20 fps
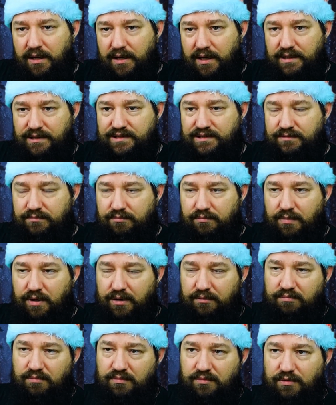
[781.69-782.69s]
It's
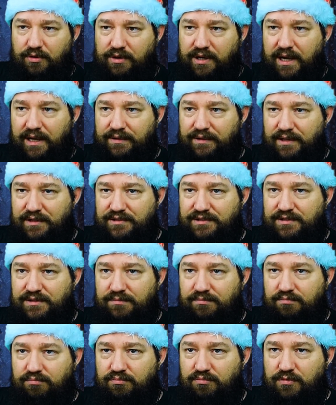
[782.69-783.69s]
okay,
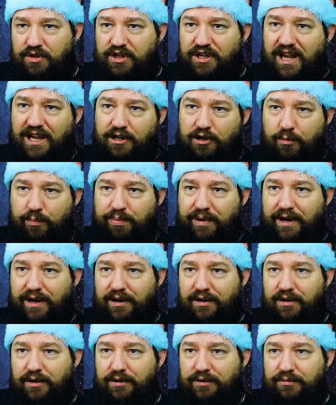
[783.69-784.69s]
there's, you can
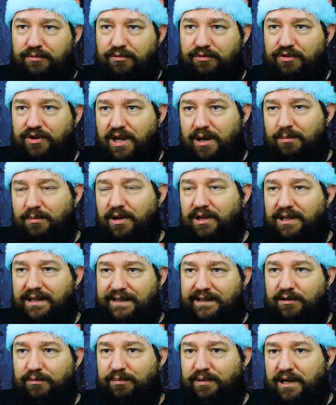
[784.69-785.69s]
compare them a
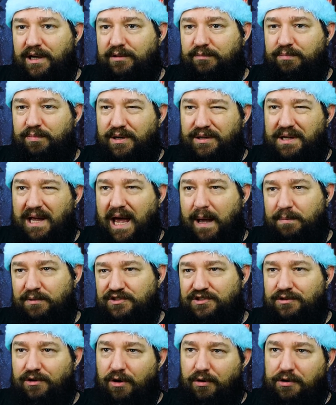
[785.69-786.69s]
little bit, but
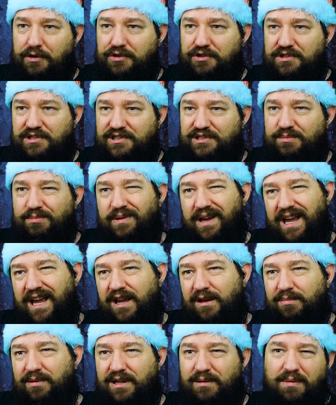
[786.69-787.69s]
apples and oranges,
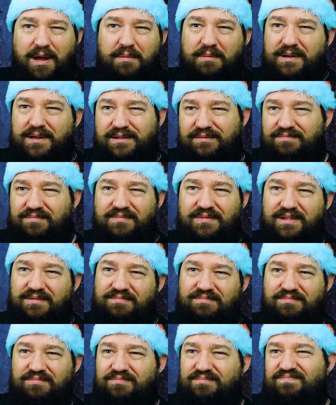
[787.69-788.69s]
maybe
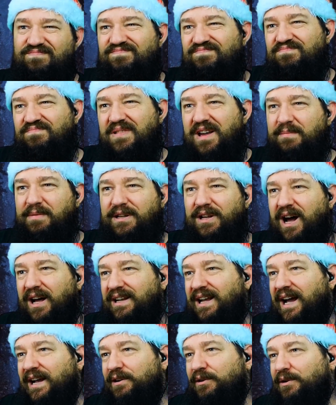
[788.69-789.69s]

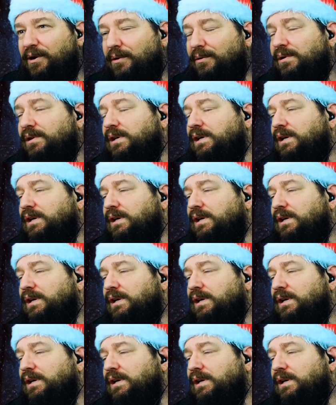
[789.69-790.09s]
not, I don't know.